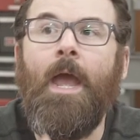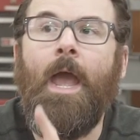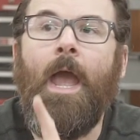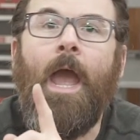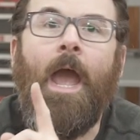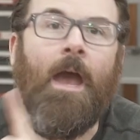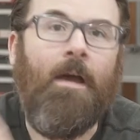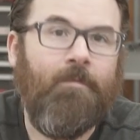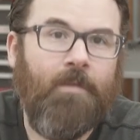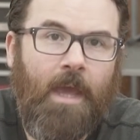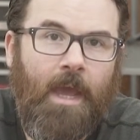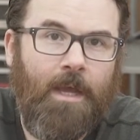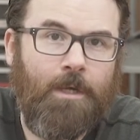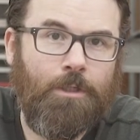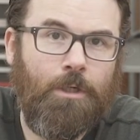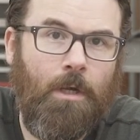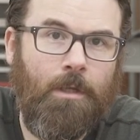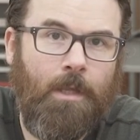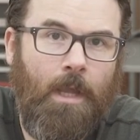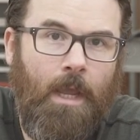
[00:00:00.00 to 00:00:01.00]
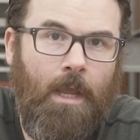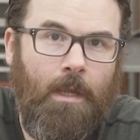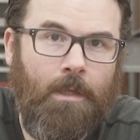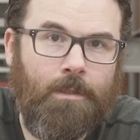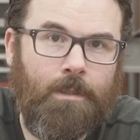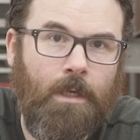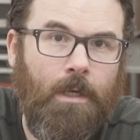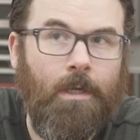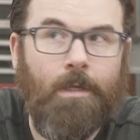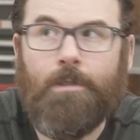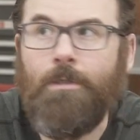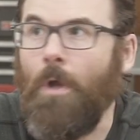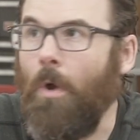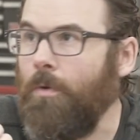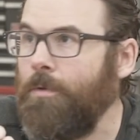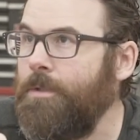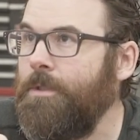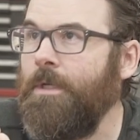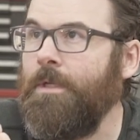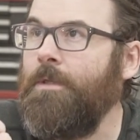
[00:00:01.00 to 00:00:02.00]
Have cash on hand.
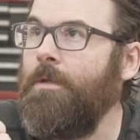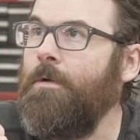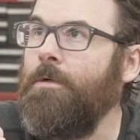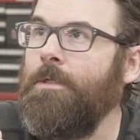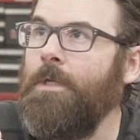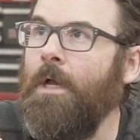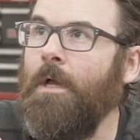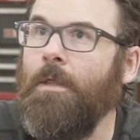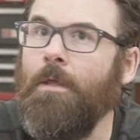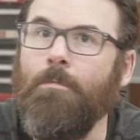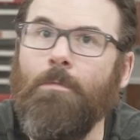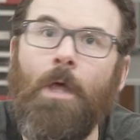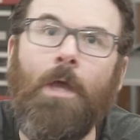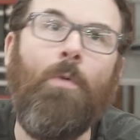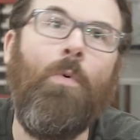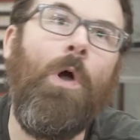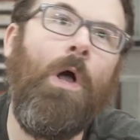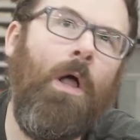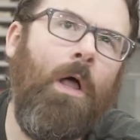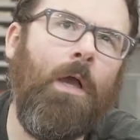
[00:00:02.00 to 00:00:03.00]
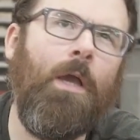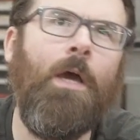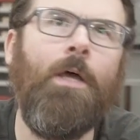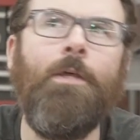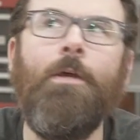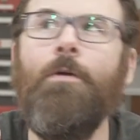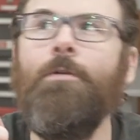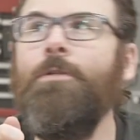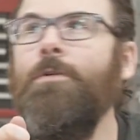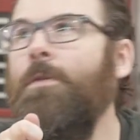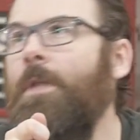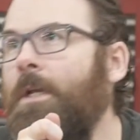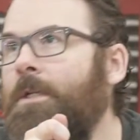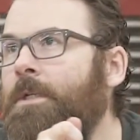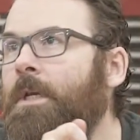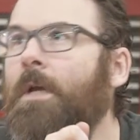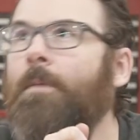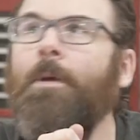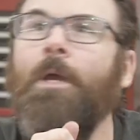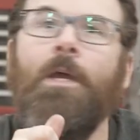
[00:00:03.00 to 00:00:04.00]
Don't sit there and tell them like, well, I got to go to an
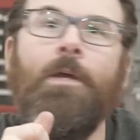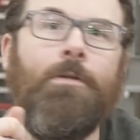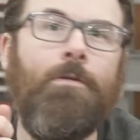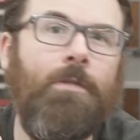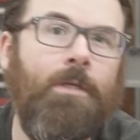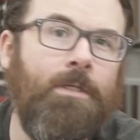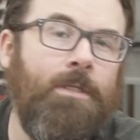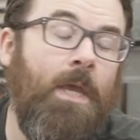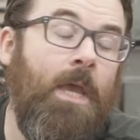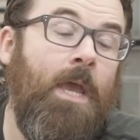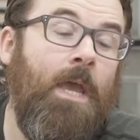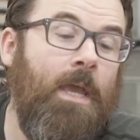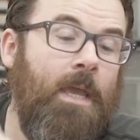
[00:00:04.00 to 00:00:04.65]
ATM, I got to do this.